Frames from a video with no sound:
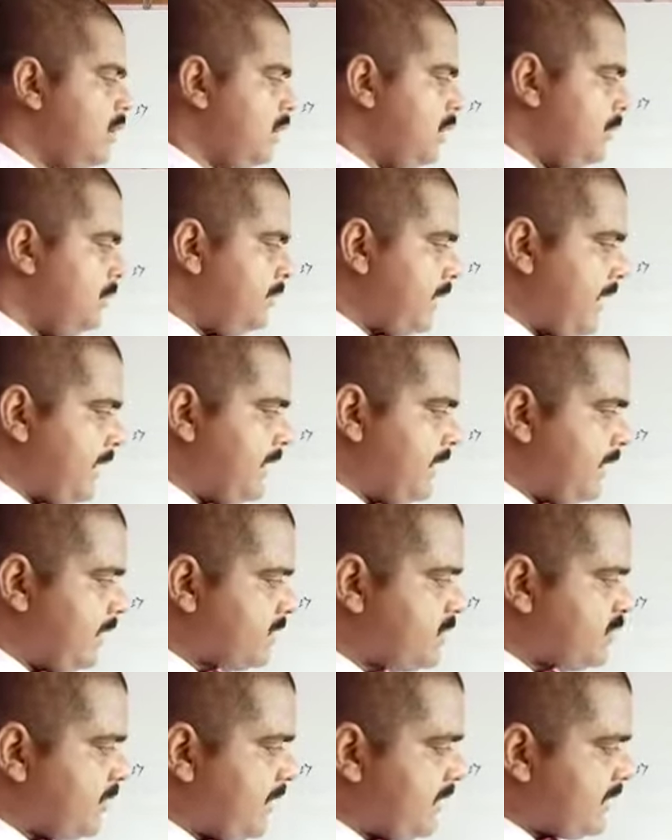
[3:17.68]
My dear
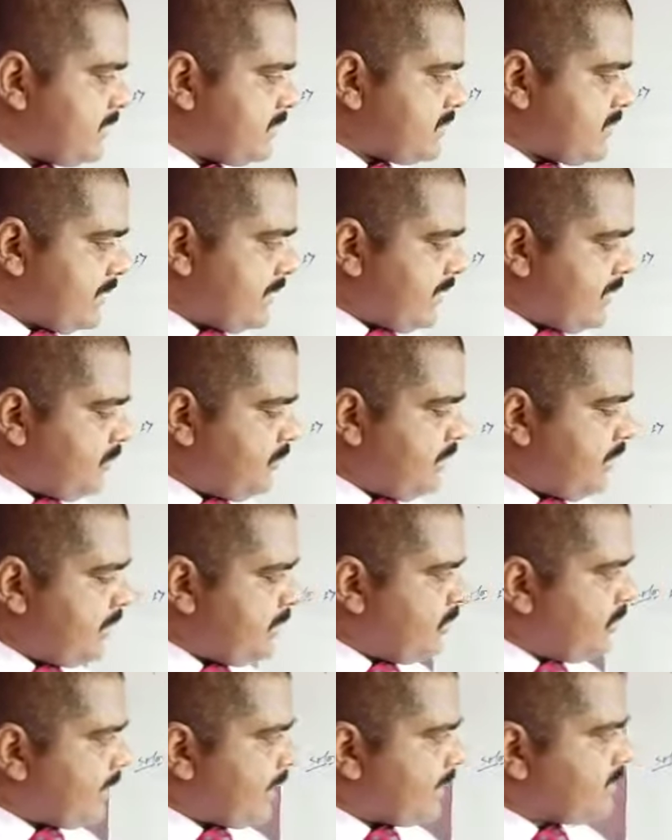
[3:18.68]
student, second way
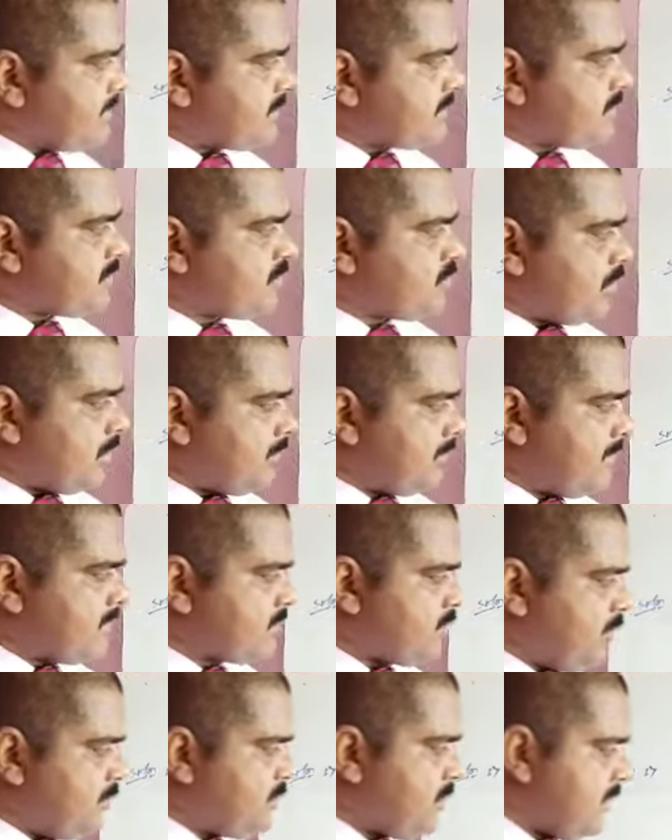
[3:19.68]
you can just solve this
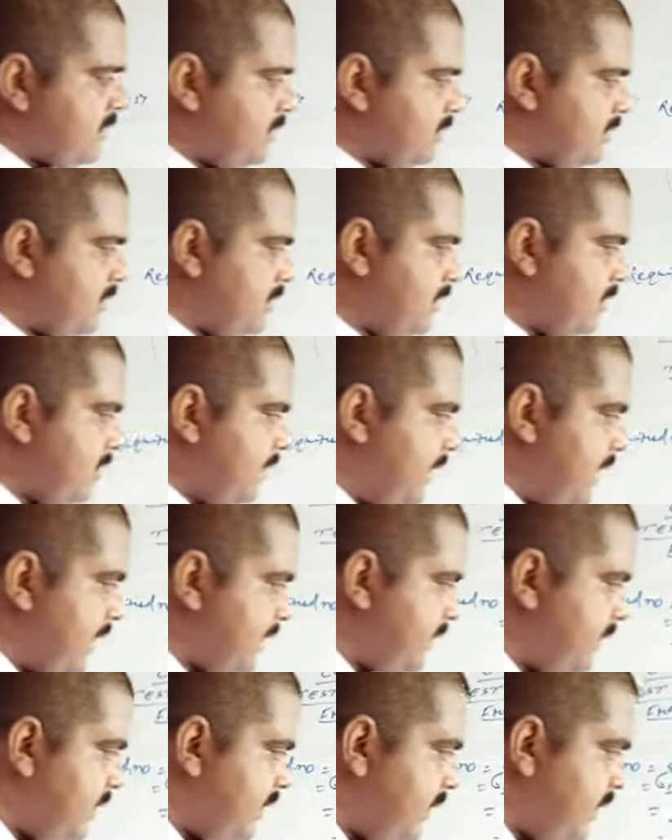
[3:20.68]
question.
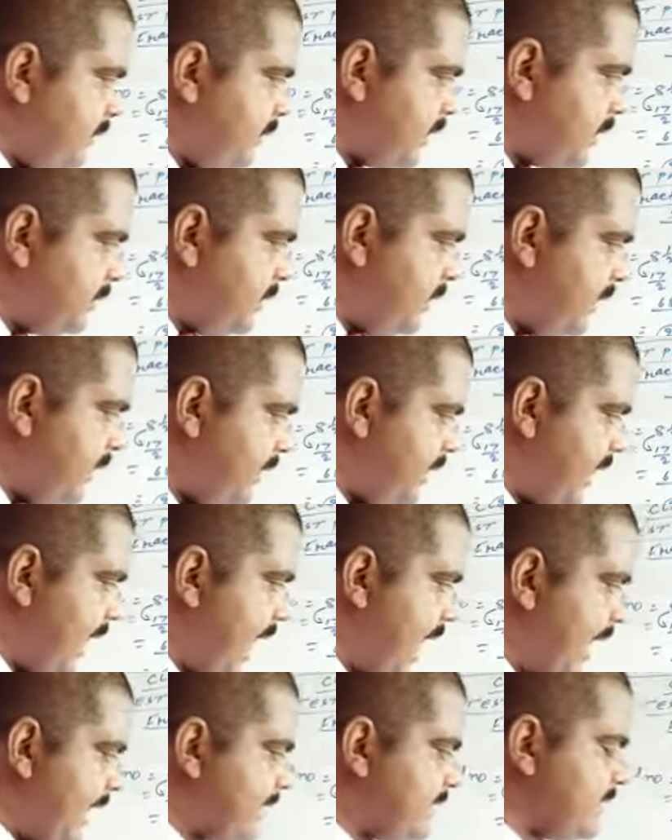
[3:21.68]
Let the number be
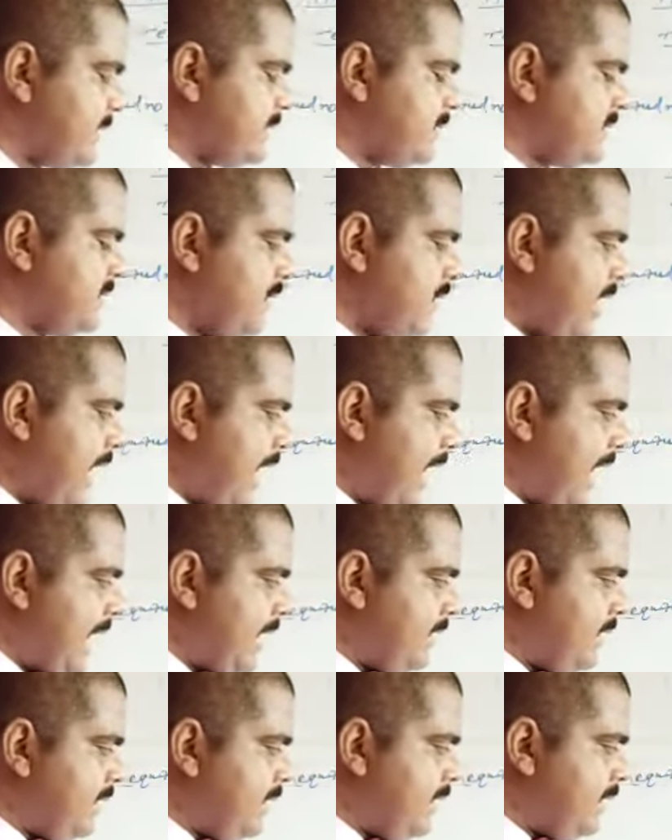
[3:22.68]
x,
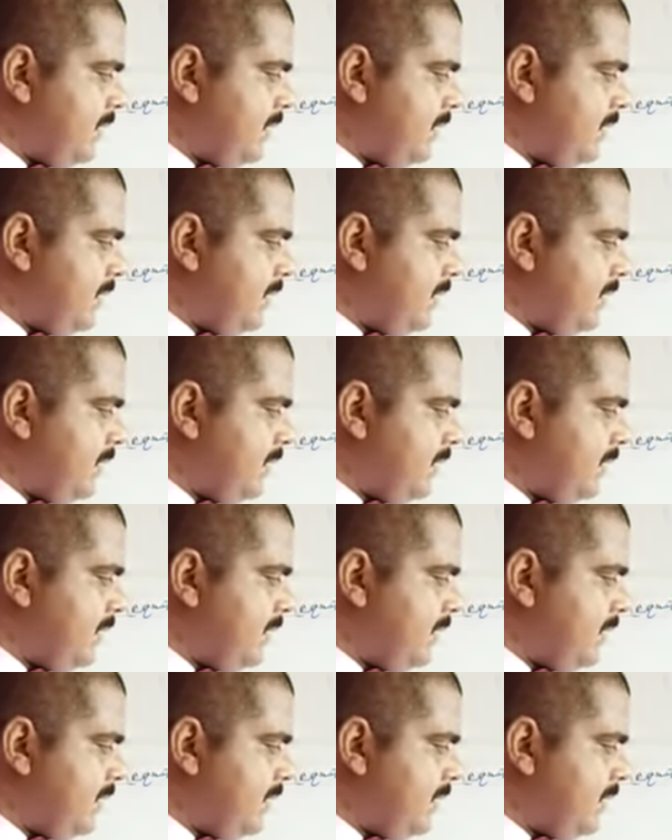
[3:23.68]
and